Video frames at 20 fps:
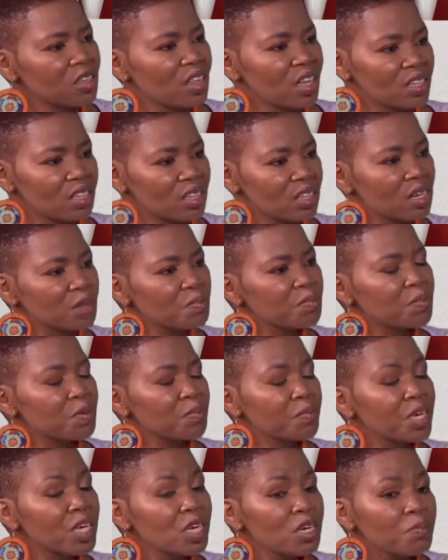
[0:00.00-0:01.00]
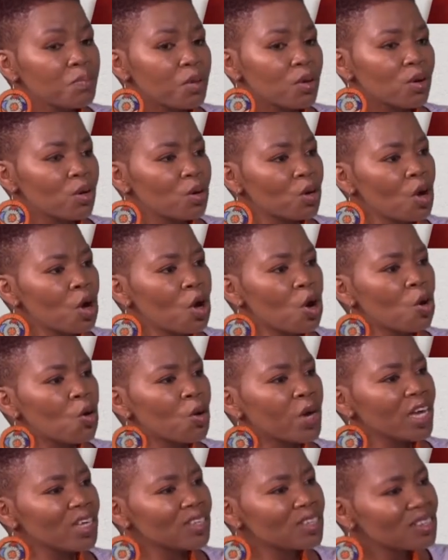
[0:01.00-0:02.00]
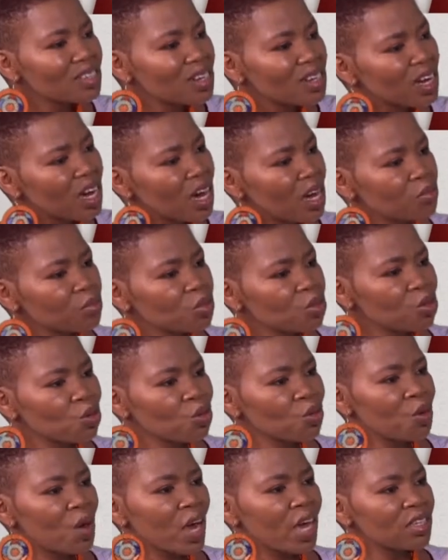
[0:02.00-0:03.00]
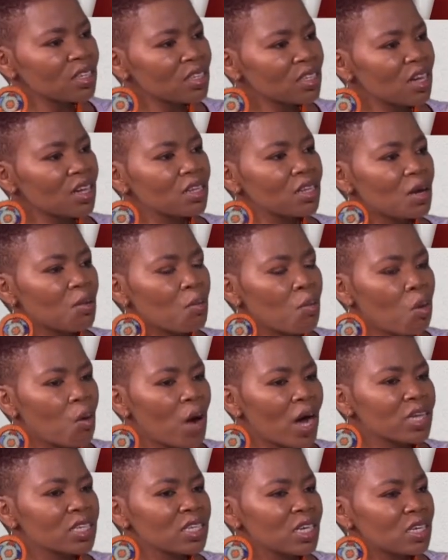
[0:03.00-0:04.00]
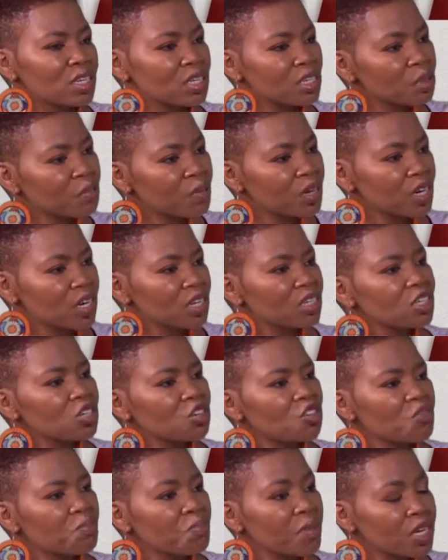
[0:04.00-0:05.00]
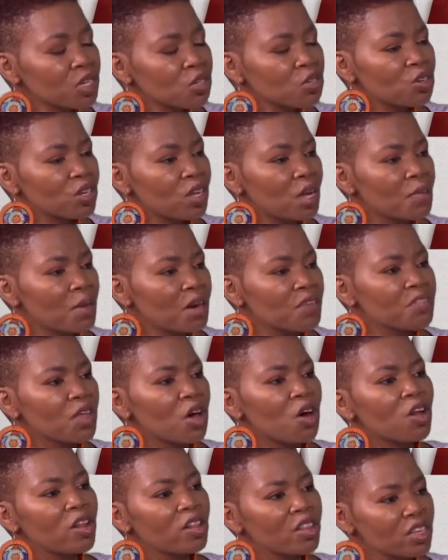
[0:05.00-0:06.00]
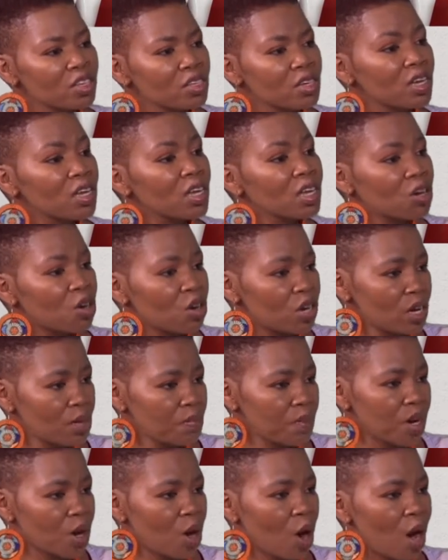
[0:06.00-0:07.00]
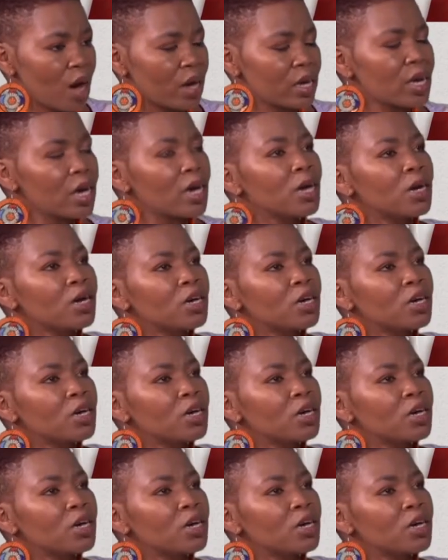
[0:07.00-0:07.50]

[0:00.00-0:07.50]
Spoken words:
there are still people who can still come to you and tell them what an inspiration you've been to them after all this, it can only be God.